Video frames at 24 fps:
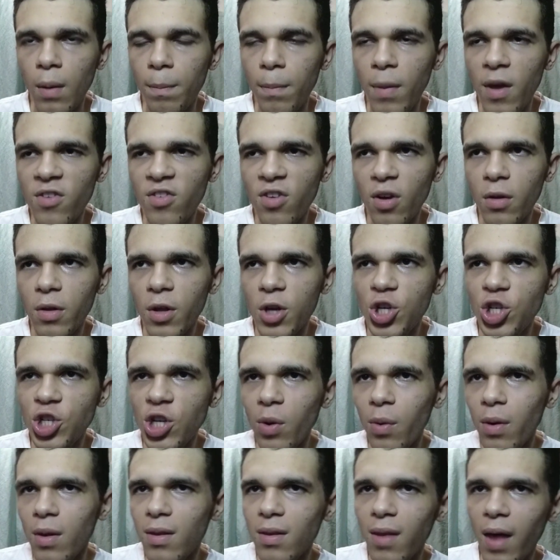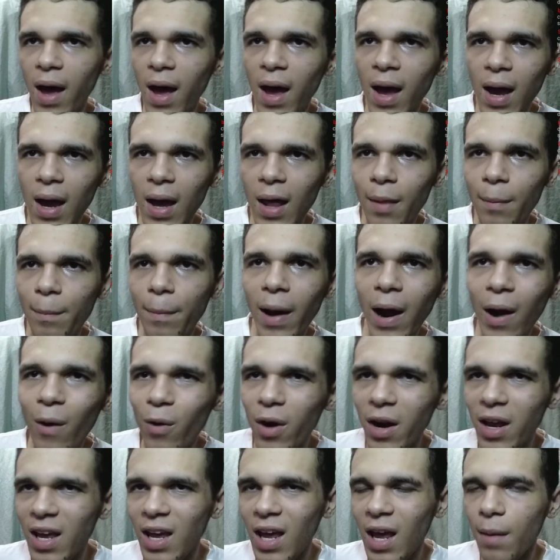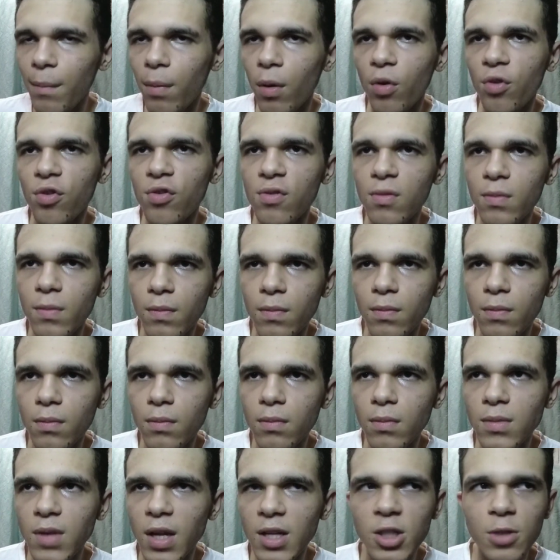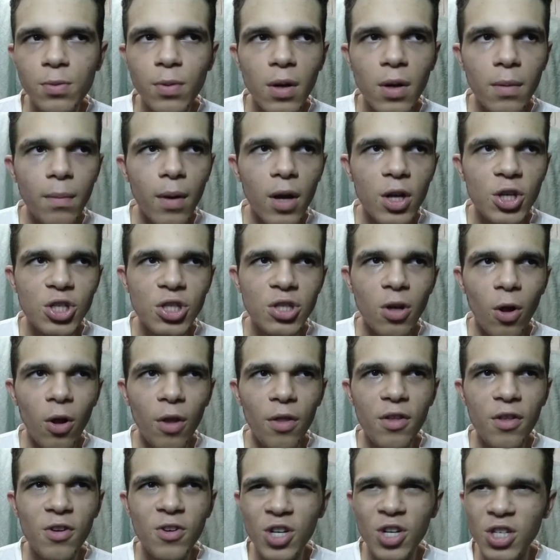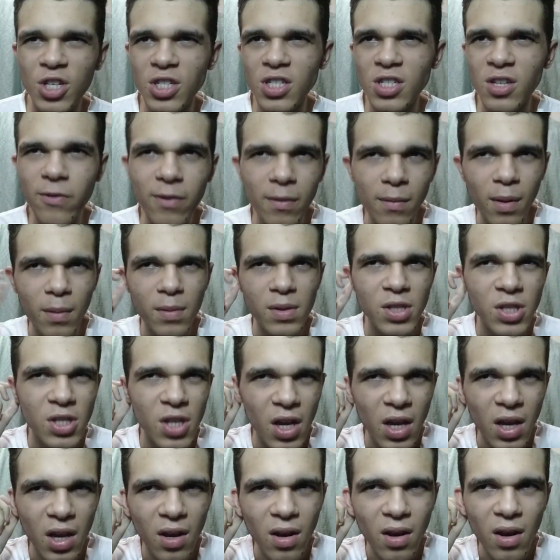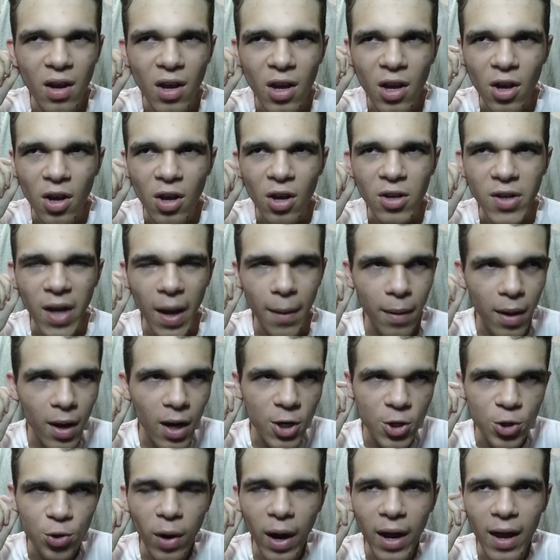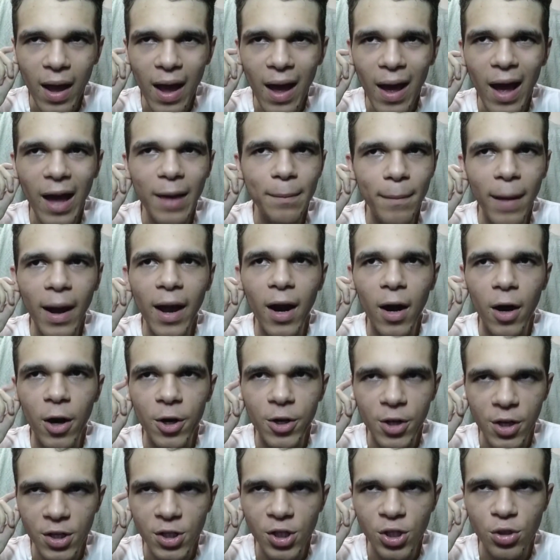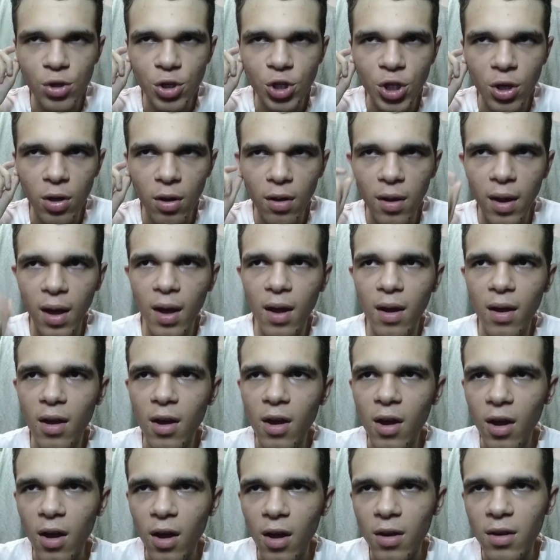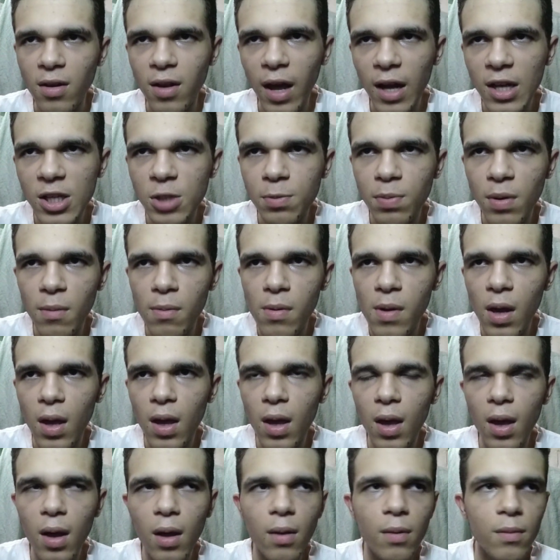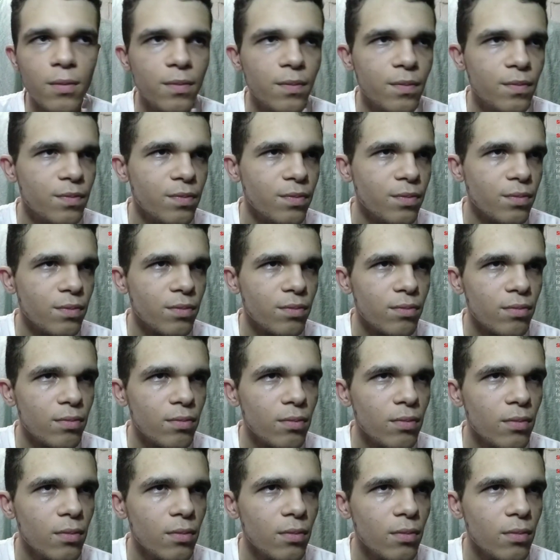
basically showing that and power cables. That's pretty much all the changes if I'm not mistaken. I'm gonna try my hardest to show that next PB I get. So